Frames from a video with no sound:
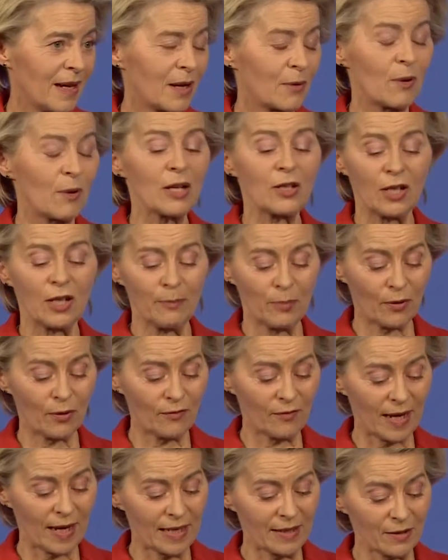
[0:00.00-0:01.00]
Russia
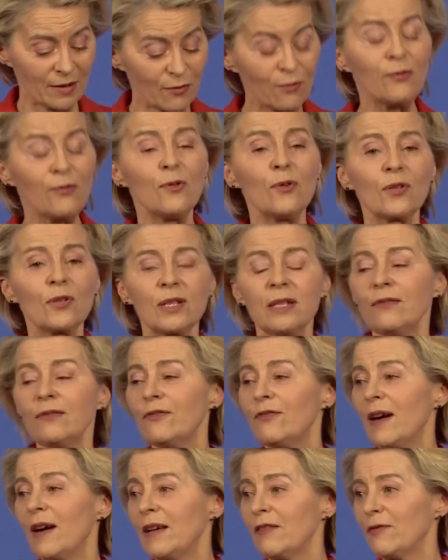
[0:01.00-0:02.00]
provided
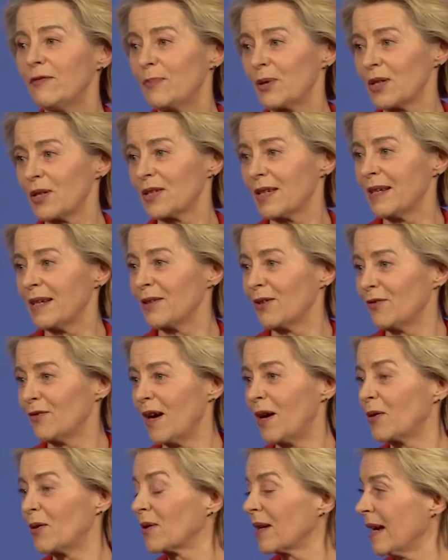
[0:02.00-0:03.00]
45% of
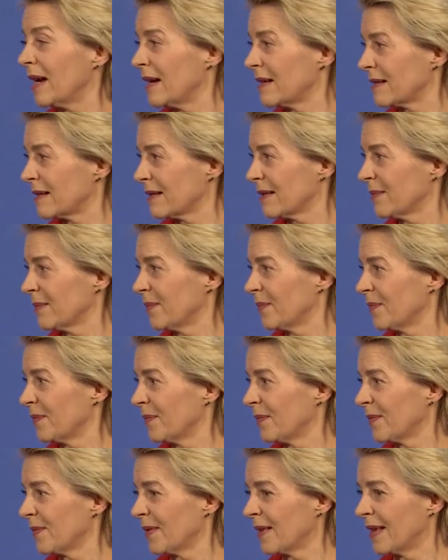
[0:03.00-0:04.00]
our gas,
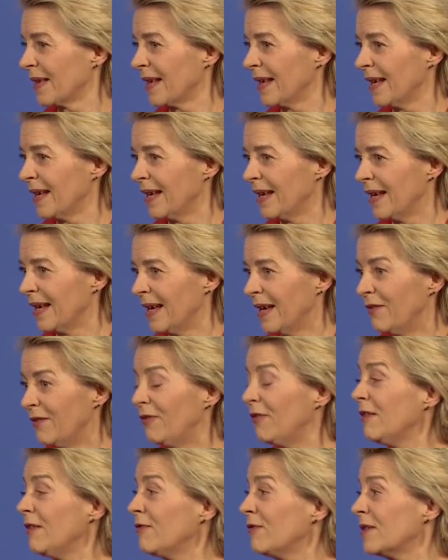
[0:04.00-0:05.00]

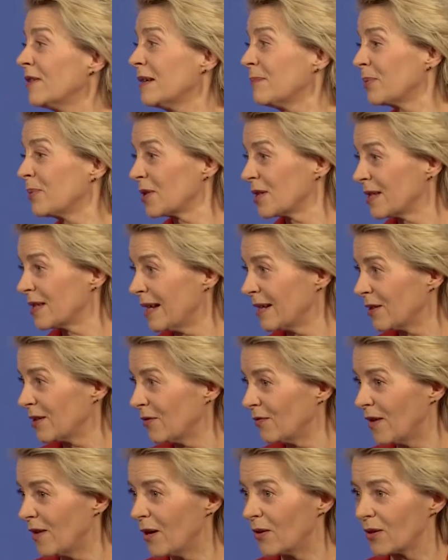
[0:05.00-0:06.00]
50%
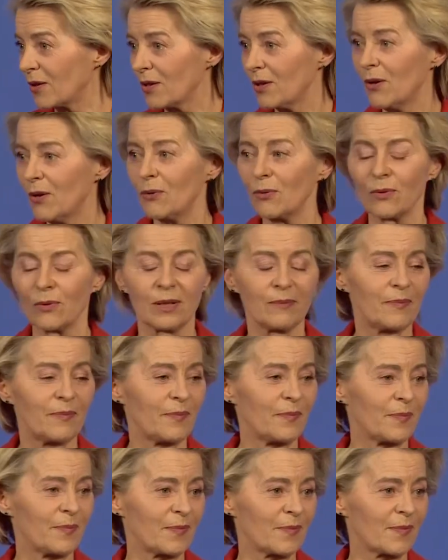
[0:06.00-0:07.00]
of our coal,
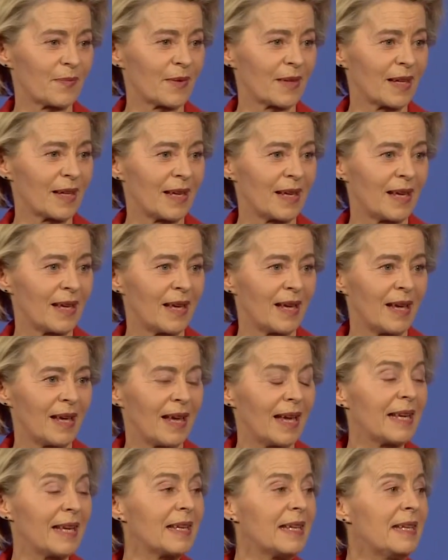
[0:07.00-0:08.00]

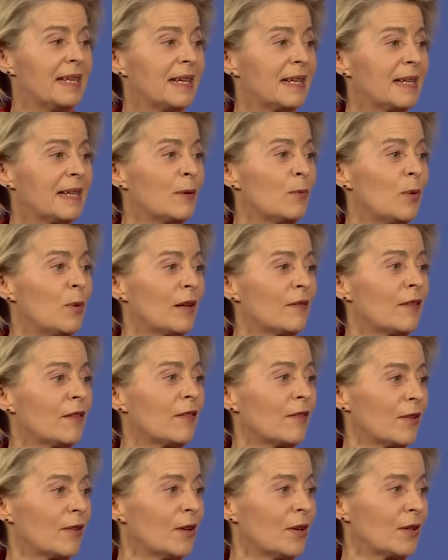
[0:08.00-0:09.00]
and nearly
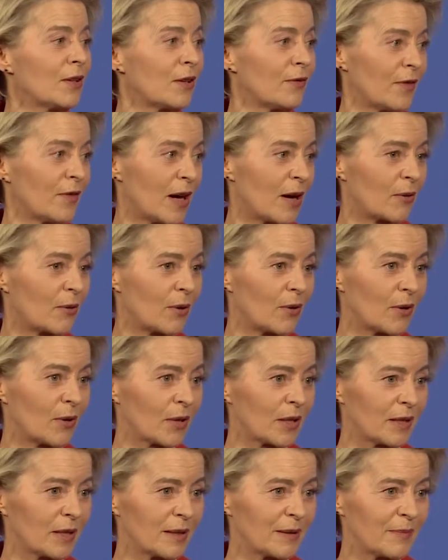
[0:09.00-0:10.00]
1/3 of our
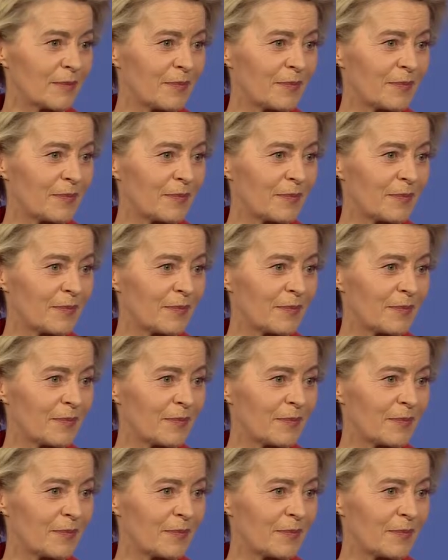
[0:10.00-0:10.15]
oil.